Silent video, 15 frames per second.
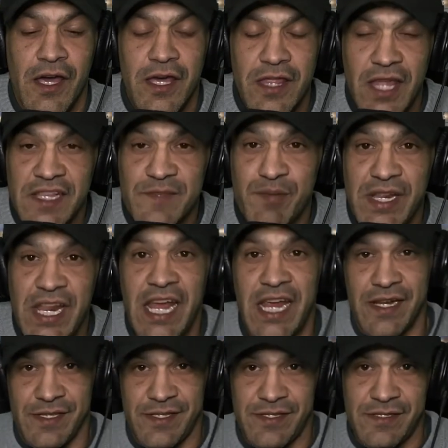That's
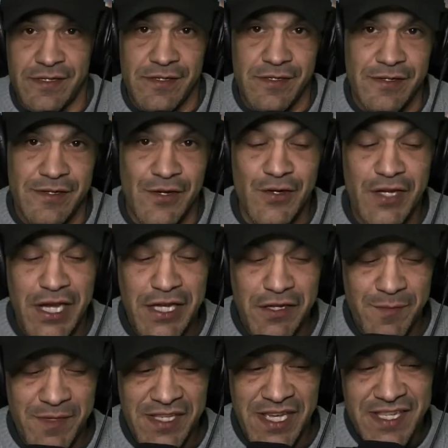bananas. Okay,
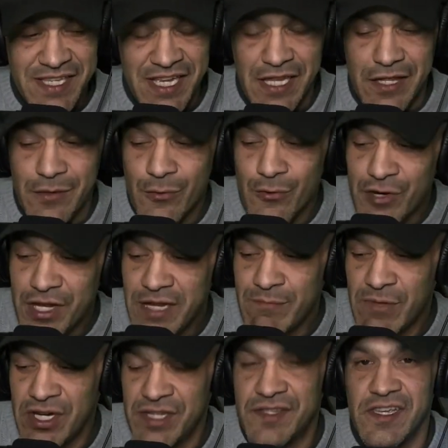humans, they said three
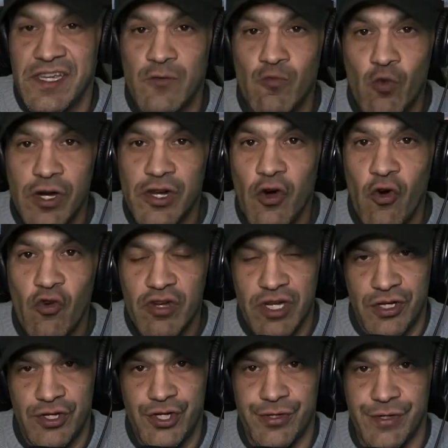months in one whole
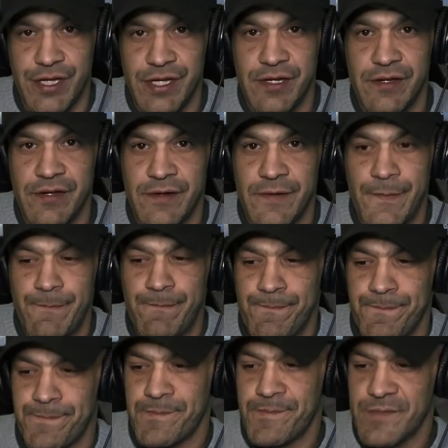country.
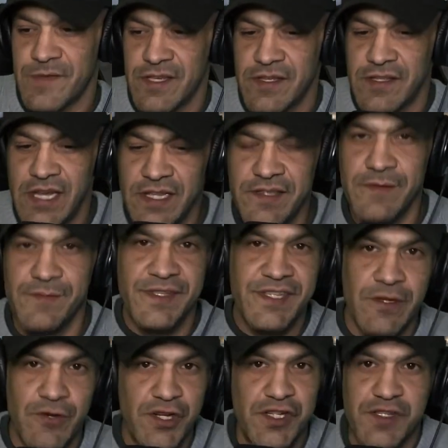That's some
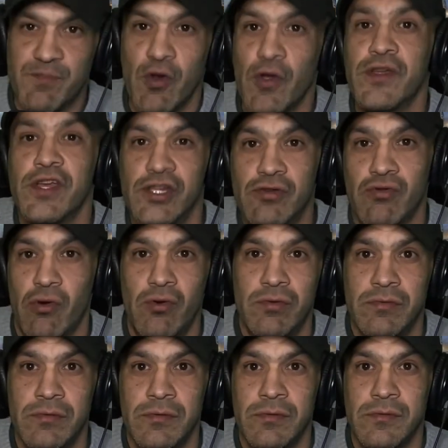serious birth control.
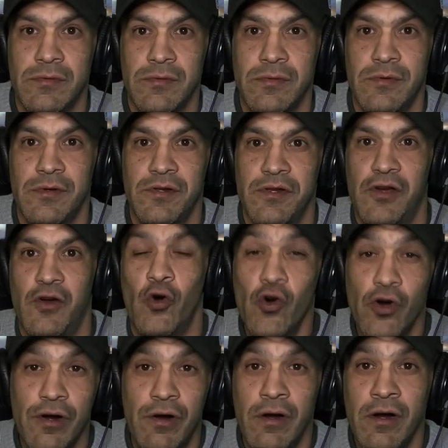
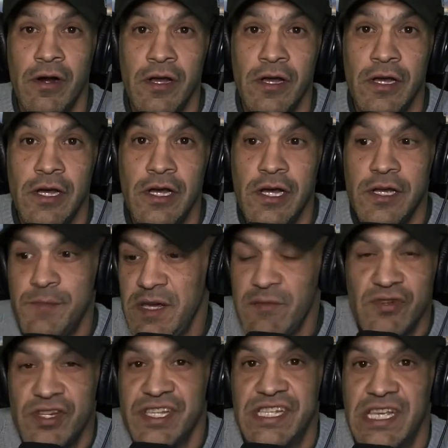Or
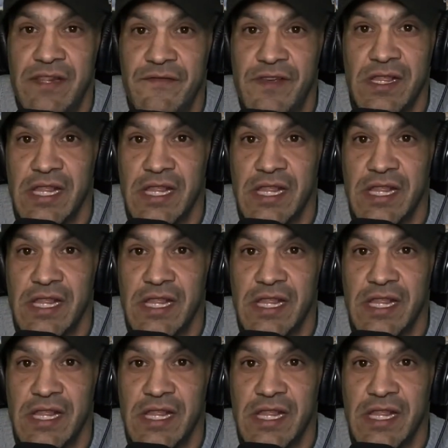people just didn't feel